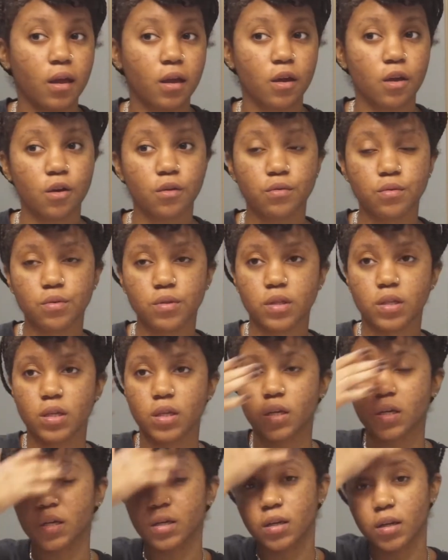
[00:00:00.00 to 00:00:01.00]
hair
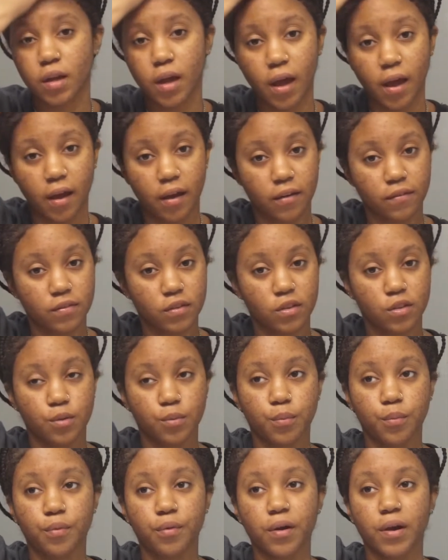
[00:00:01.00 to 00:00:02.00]
routine. I have these
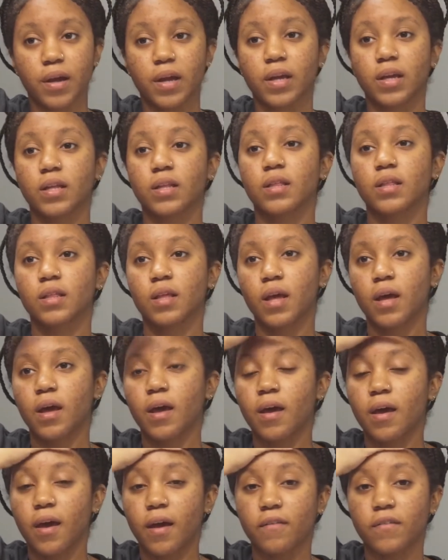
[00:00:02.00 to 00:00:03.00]
braids.
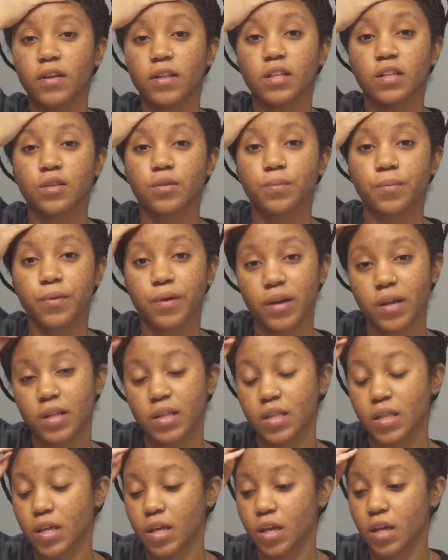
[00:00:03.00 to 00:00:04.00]
I've had these
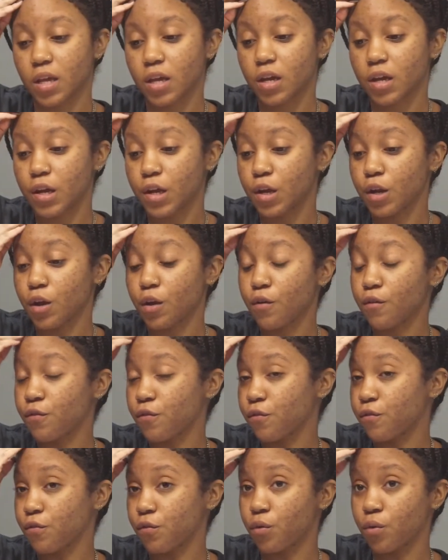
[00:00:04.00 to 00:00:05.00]
braids in
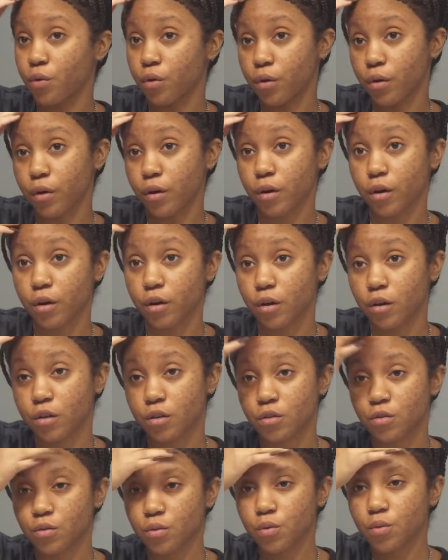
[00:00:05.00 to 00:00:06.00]
for
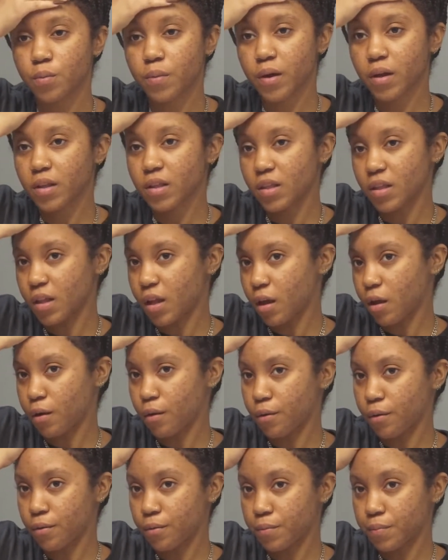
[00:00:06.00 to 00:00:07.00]
2 months
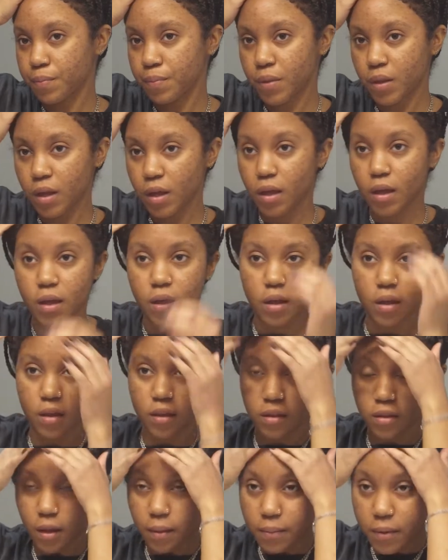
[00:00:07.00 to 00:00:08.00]
now.
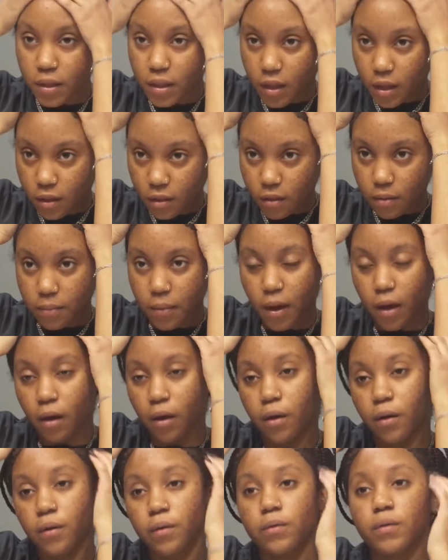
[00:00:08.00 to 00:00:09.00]
It's time to take them
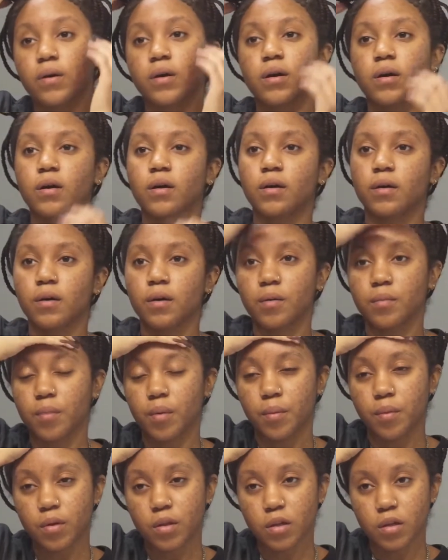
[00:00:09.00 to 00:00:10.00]
out. I'm
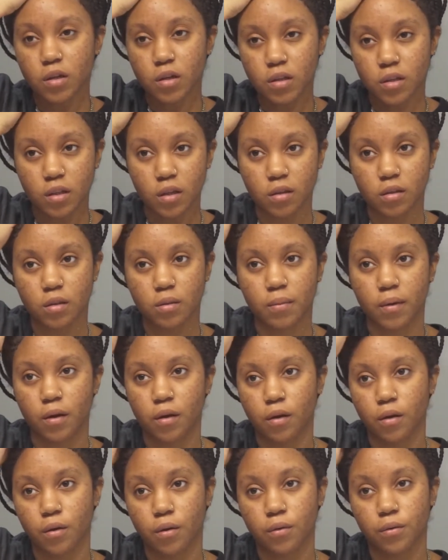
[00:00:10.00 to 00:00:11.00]
only going to take them
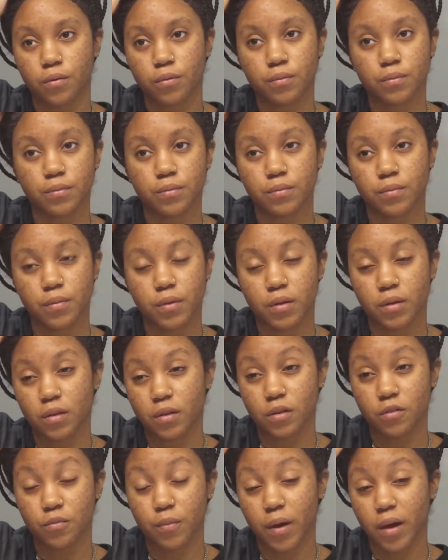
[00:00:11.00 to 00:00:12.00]
out,
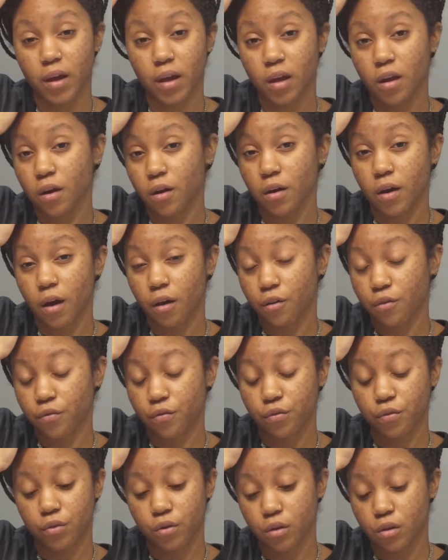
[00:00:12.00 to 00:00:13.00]
leave my hair out
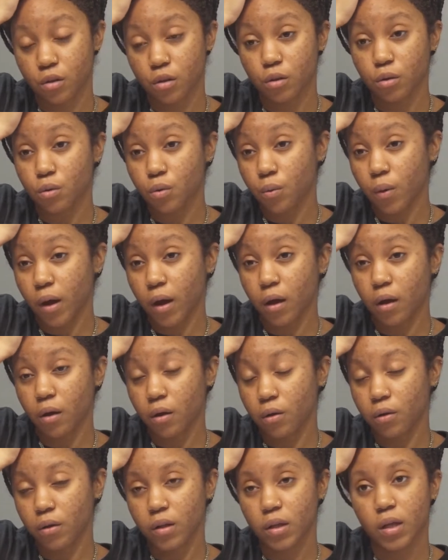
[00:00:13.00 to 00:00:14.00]
for a little
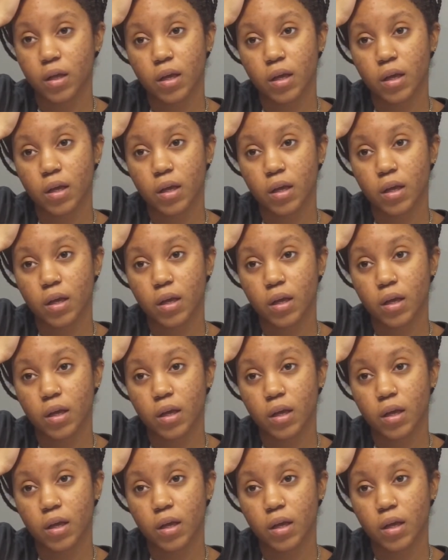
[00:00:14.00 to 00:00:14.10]
while,